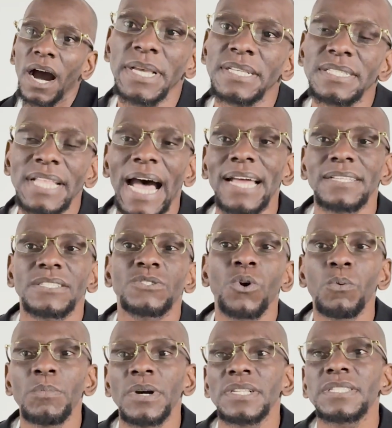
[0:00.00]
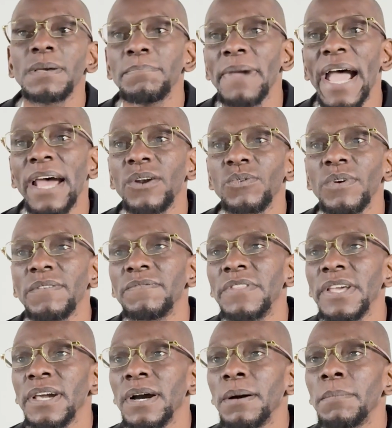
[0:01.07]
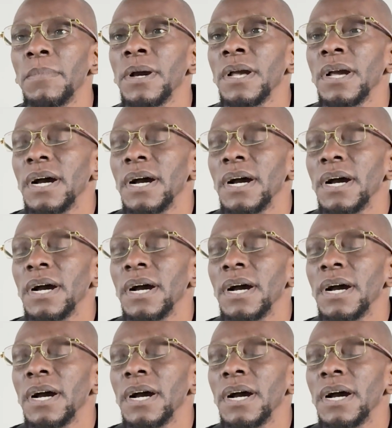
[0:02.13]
It's not so much a matter of them